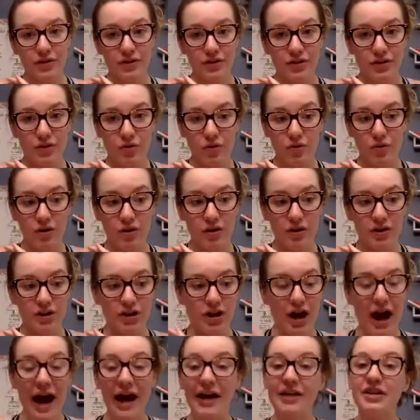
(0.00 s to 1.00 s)

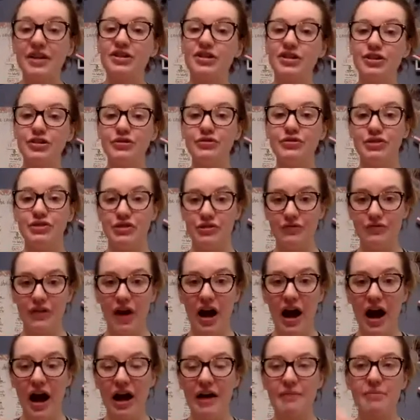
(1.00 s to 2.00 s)
your attitude, your
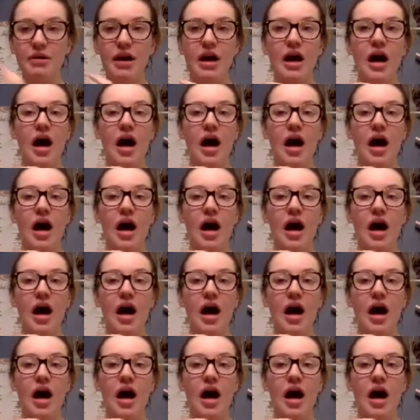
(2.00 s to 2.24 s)
vibe.